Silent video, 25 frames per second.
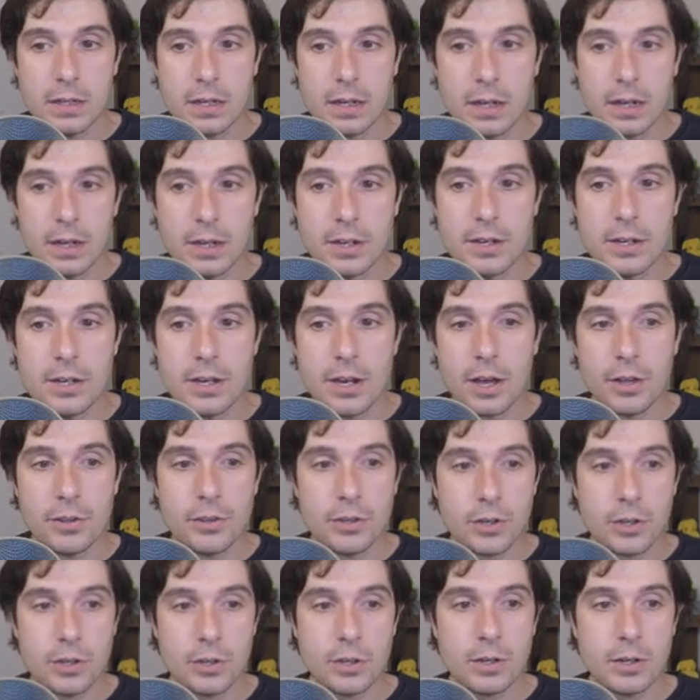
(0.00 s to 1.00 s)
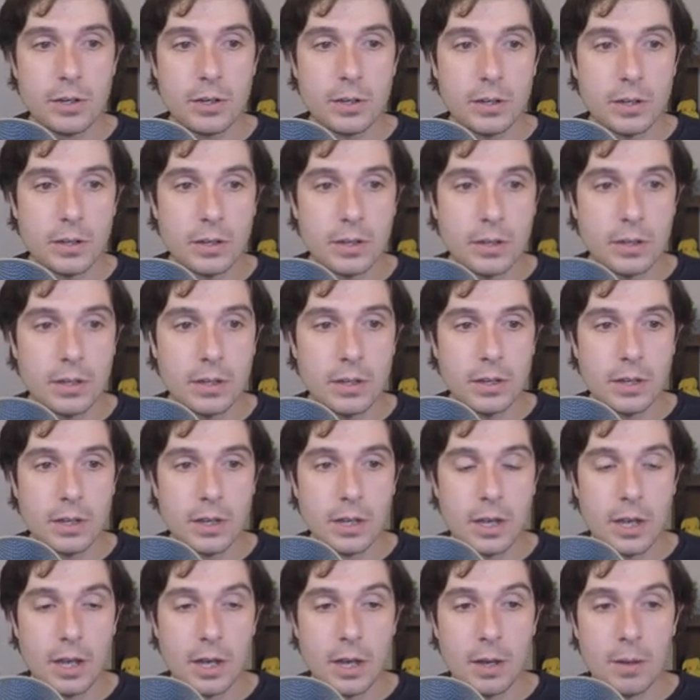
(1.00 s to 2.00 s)
another
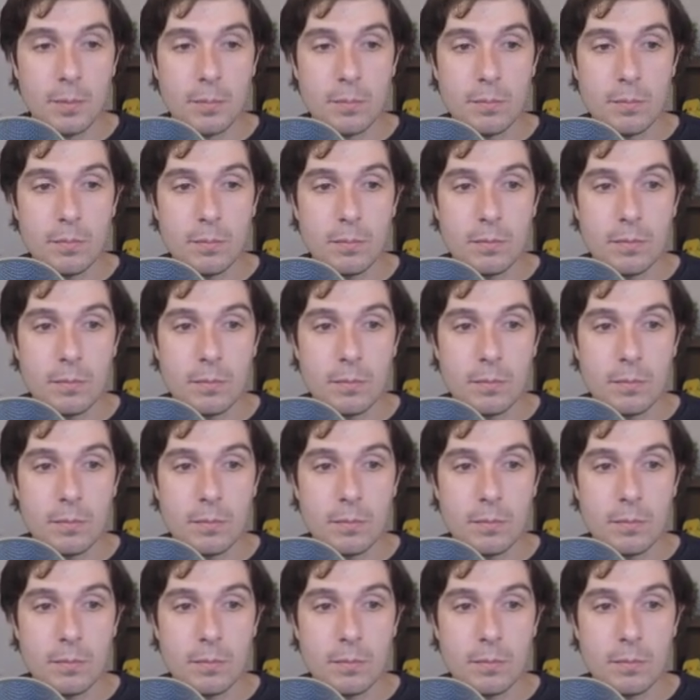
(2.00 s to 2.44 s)
um,